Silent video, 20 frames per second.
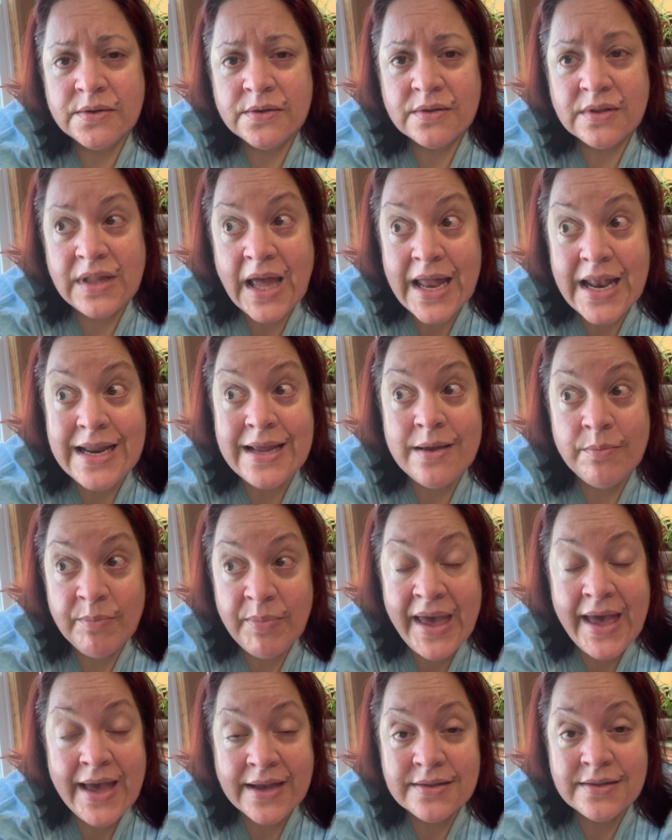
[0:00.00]
that
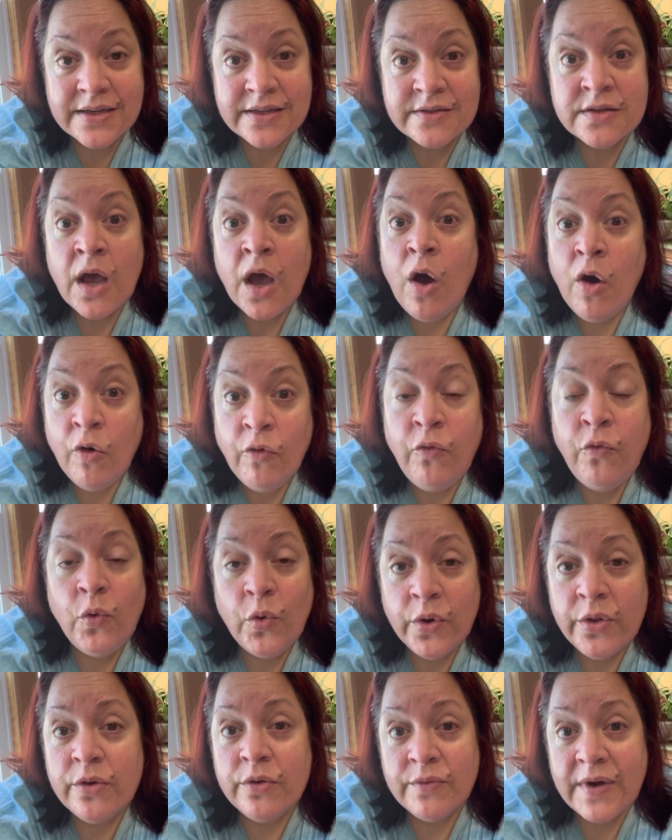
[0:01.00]
impact us
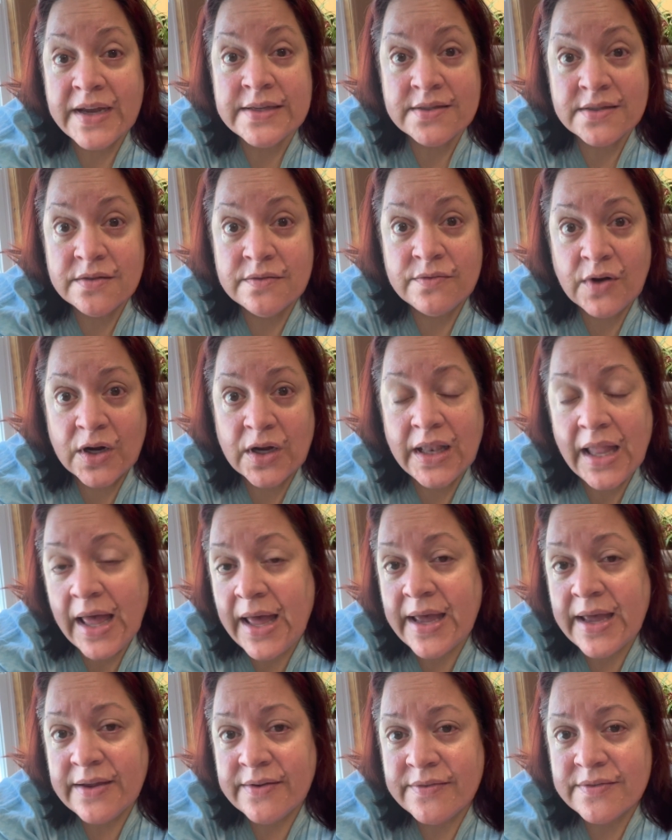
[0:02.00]
for the rest of our
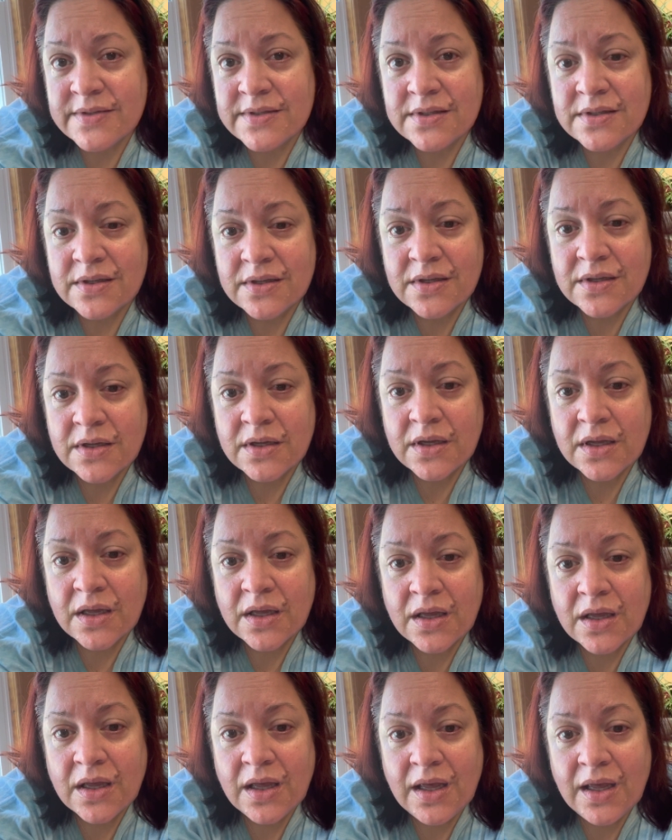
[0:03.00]
lives.
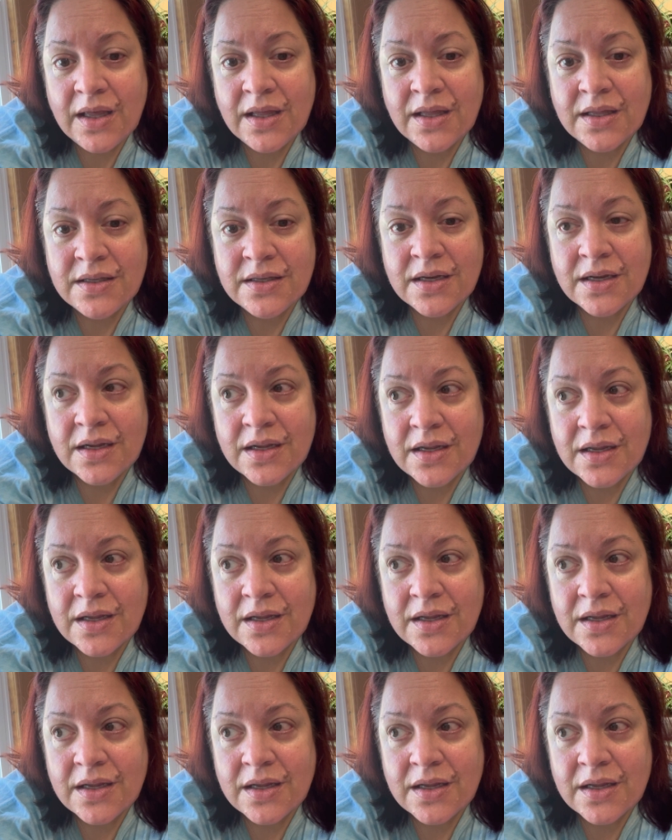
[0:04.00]
And